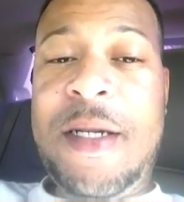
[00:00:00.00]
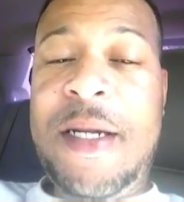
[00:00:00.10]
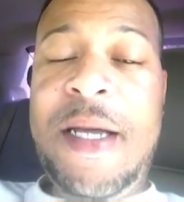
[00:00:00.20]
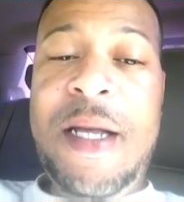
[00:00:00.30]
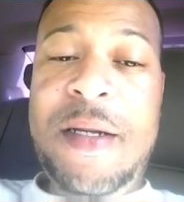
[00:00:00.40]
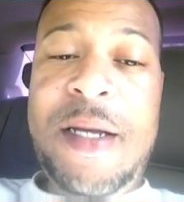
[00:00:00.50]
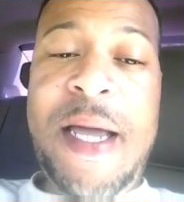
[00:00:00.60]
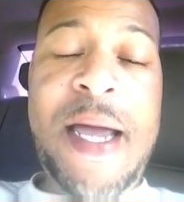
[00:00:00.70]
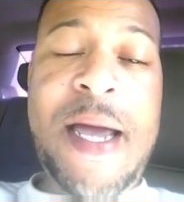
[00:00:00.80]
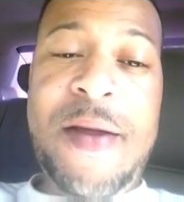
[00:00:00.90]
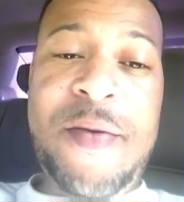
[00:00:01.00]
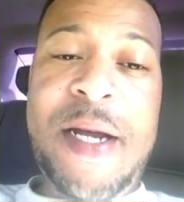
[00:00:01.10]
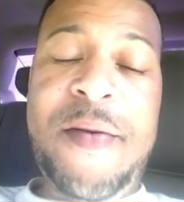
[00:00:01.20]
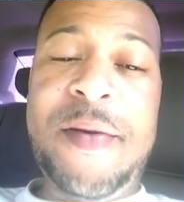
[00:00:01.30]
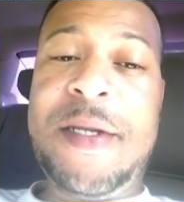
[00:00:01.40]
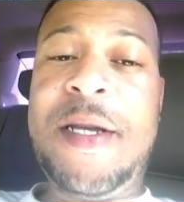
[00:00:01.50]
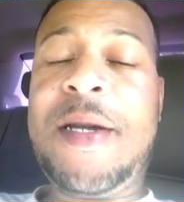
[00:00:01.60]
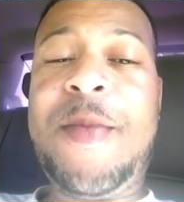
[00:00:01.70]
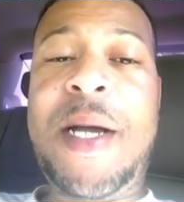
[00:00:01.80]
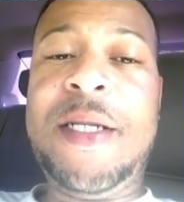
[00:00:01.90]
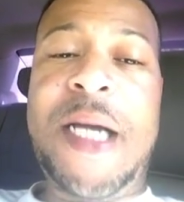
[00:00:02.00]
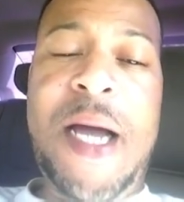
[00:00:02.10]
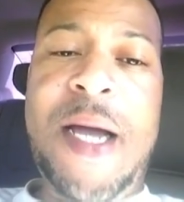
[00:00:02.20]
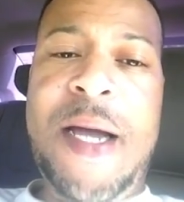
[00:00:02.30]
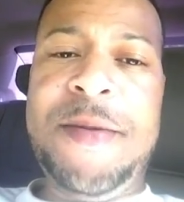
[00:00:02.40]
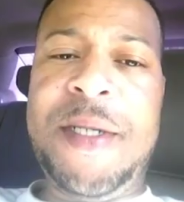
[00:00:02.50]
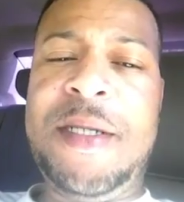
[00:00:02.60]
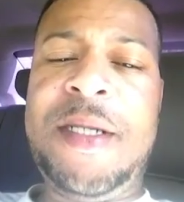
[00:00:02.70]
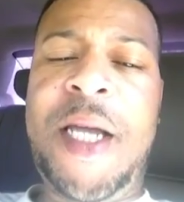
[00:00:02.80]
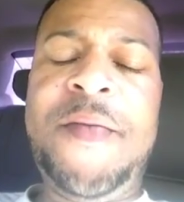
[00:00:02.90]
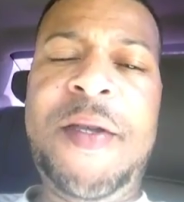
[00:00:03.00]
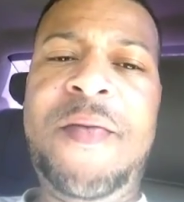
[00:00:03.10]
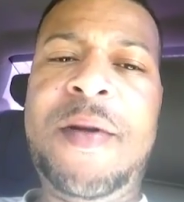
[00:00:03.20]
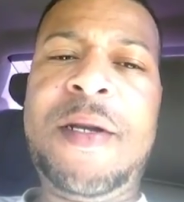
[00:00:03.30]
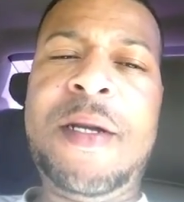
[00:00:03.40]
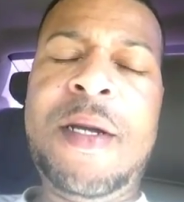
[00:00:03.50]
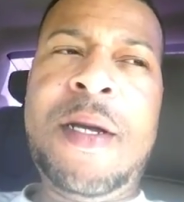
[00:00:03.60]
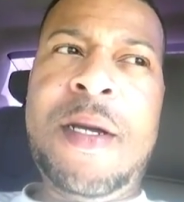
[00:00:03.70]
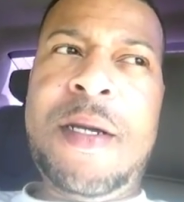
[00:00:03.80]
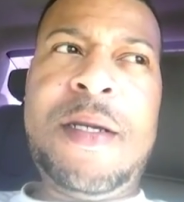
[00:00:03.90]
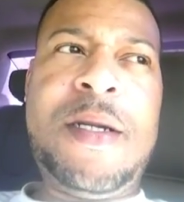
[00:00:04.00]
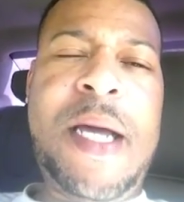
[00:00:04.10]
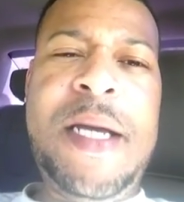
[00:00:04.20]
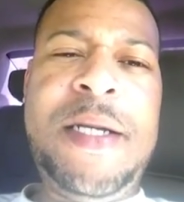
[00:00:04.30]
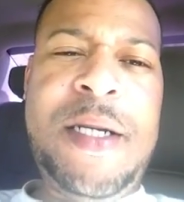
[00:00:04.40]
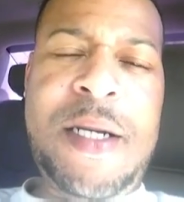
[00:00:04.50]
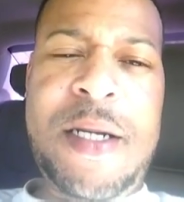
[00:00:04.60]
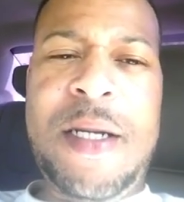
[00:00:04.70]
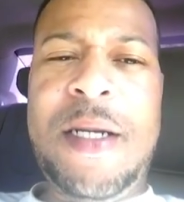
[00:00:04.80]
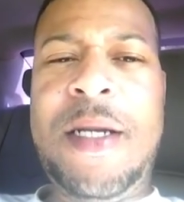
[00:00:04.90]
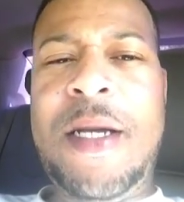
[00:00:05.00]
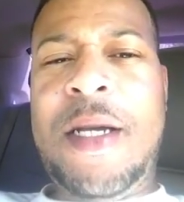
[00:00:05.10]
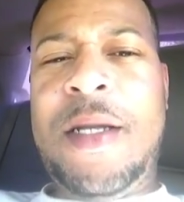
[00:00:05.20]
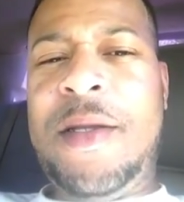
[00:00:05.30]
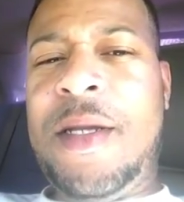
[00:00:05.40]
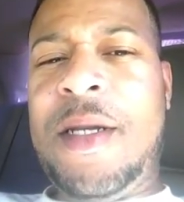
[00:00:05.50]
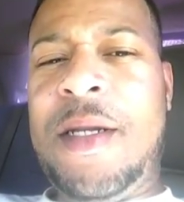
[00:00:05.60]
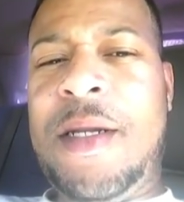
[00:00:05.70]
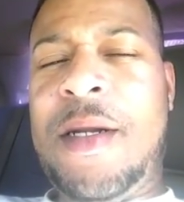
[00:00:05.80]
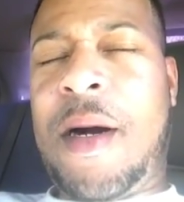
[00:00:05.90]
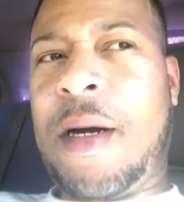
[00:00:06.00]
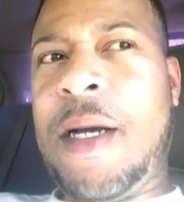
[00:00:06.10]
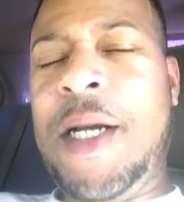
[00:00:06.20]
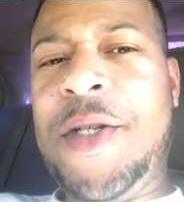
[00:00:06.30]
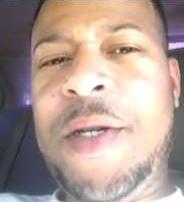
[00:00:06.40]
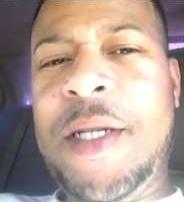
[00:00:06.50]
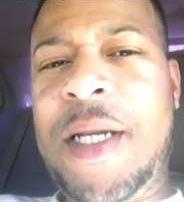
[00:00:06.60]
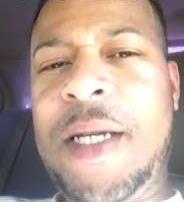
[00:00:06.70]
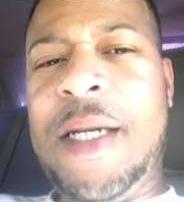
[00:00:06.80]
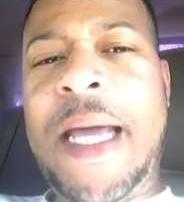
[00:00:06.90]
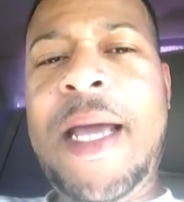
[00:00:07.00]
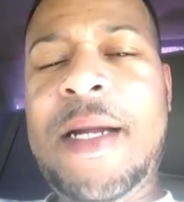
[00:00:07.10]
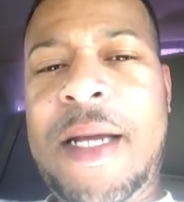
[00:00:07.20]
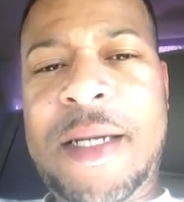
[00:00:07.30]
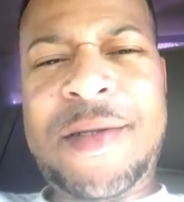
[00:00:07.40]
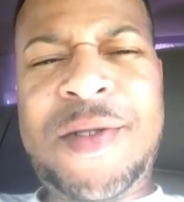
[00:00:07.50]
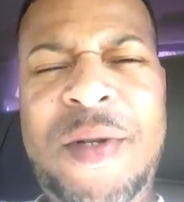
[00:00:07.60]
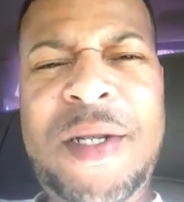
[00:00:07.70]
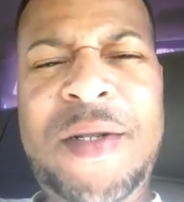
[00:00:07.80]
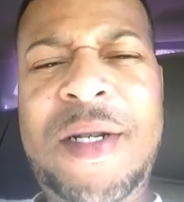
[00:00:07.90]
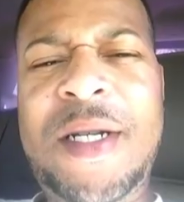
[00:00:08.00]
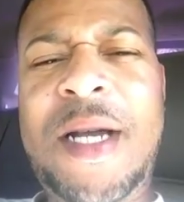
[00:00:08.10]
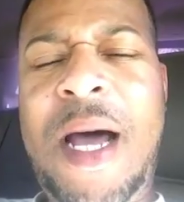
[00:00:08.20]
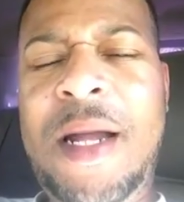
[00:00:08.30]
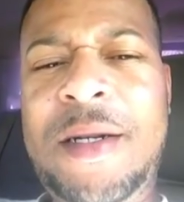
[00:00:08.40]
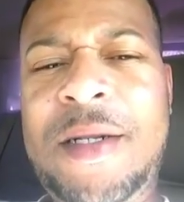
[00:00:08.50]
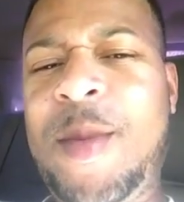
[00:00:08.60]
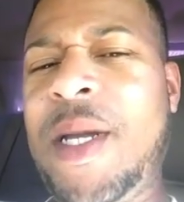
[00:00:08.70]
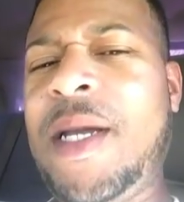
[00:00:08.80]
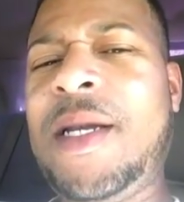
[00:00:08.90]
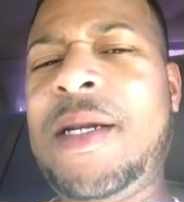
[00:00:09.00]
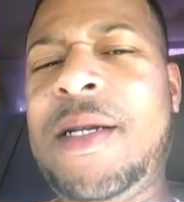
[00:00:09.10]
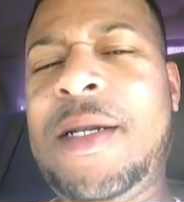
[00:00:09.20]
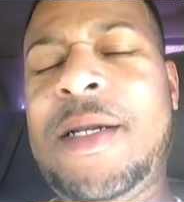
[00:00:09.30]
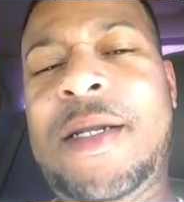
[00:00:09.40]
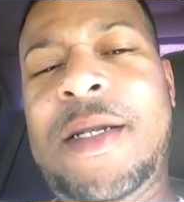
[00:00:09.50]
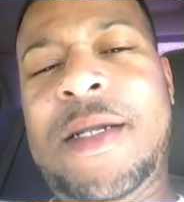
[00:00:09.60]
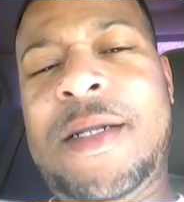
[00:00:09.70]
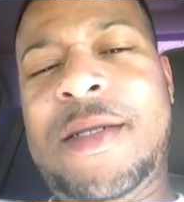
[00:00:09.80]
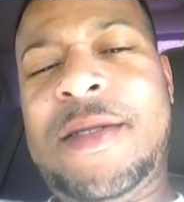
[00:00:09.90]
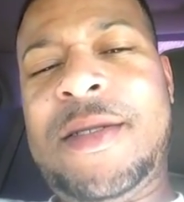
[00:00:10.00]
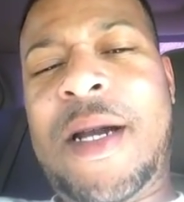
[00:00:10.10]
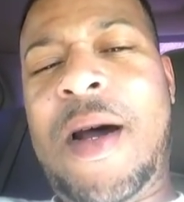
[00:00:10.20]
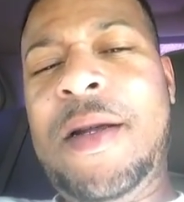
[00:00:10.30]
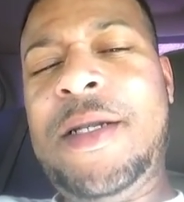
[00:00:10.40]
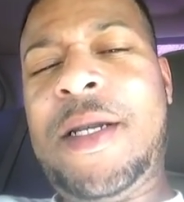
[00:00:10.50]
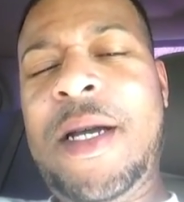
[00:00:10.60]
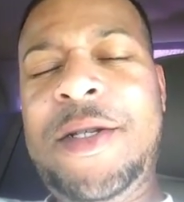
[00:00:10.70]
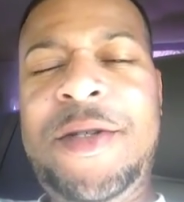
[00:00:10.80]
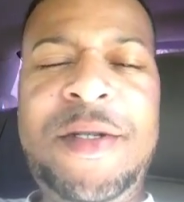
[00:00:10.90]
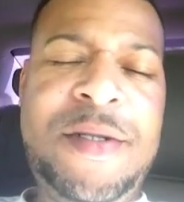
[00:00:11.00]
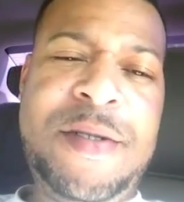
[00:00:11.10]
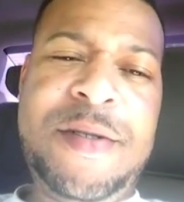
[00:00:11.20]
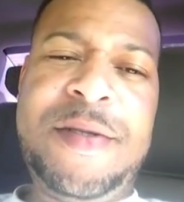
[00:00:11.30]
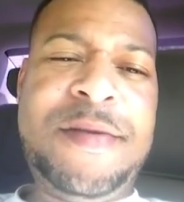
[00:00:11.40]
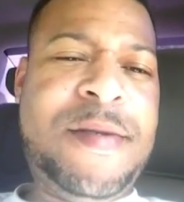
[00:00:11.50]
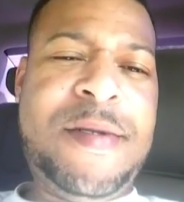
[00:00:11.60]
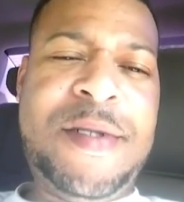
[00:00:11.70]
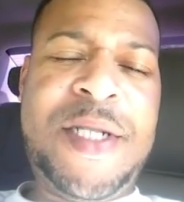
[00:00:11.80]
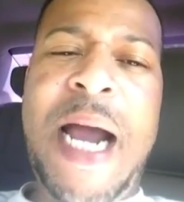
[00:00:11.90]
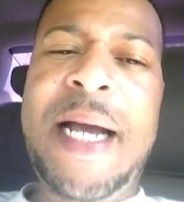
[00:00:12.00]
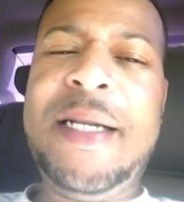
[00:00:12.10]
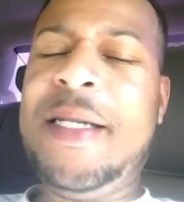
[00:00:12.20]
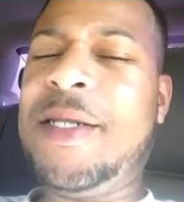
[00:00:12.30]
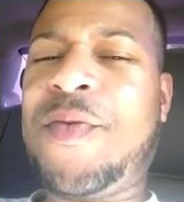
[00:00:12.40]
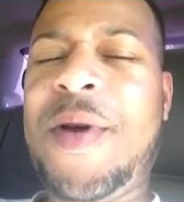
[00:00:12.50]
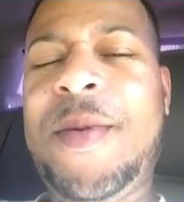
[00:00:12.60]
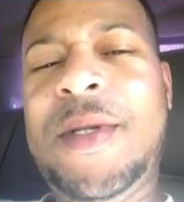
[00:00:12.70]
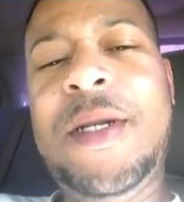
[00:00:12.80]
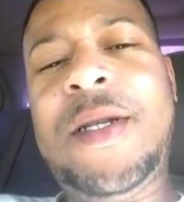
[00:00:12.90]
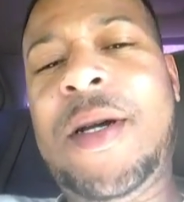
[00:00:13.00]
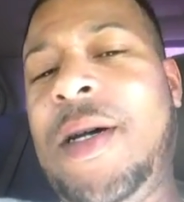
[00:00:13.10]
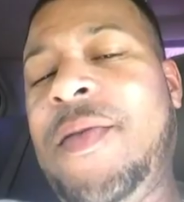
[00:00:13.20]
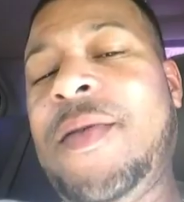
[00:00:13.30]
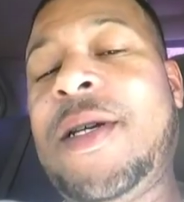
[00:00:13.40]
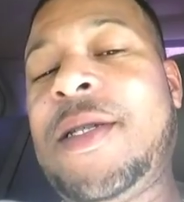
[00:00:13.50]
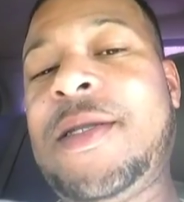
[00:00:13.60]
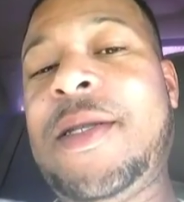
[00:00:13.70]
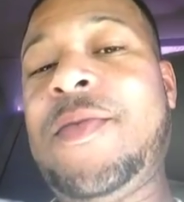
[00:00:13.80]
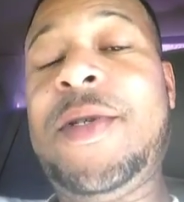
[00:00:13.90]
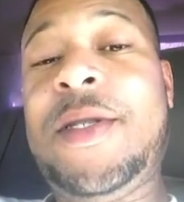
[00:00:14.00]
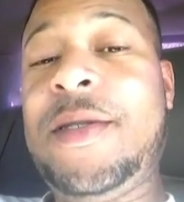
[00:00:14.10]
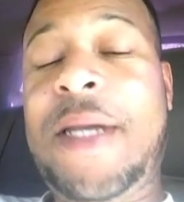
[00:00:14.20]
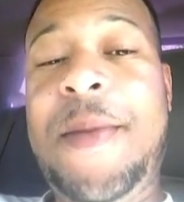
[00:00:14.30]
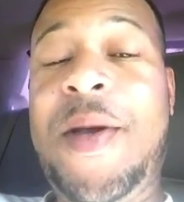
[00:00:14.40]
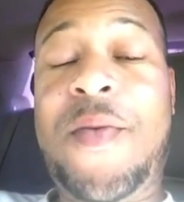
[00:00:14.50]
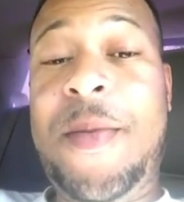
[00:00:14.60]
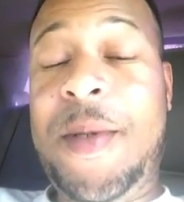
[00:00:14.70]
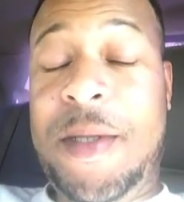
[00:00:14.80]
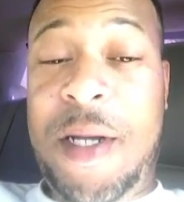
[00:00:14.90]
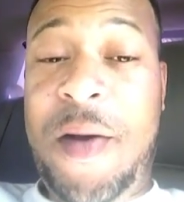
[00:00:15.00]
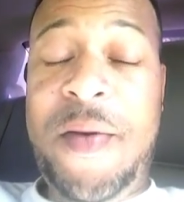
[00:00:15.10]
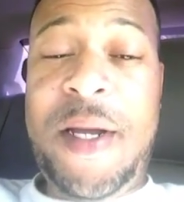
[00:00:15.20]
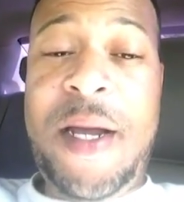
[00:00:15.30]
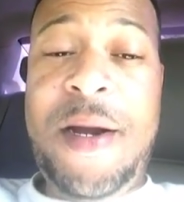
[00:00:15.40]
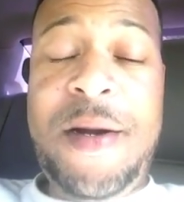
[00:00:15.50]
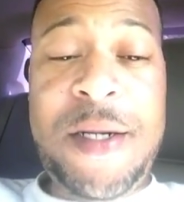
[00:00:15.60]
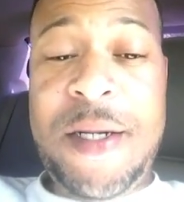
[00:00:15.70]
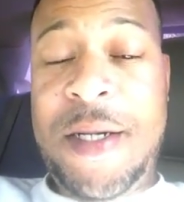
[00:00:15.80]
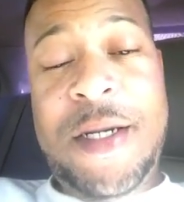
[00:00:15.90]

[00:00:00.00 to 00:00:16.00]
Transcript: nail on the head with everything about jobs and safety for the nation, and our country is in debt like $20 trillion. I mean, all these countries is China is ripping us off, like, but they've been ripping us off for years,